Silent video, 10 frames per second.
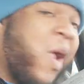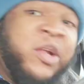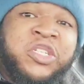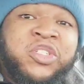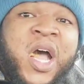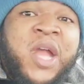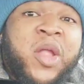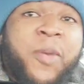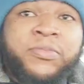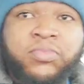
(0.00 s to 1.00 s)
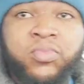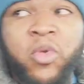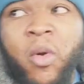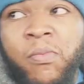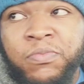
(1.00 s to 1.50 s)
and he signed it.
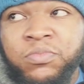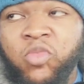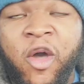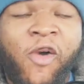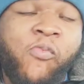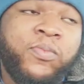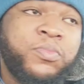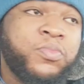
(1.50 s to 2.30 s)
So,